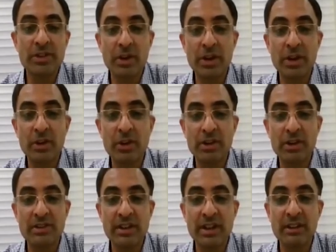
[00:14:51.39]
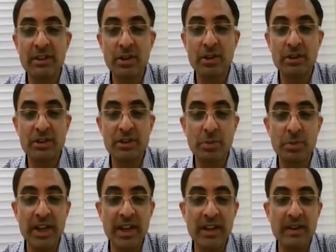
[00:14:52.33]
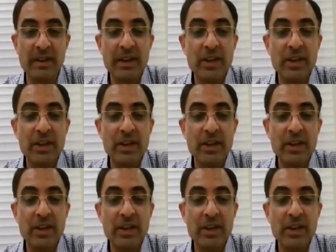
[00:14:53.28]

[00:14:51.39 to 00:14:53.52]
solid organs, the liver or the spleen.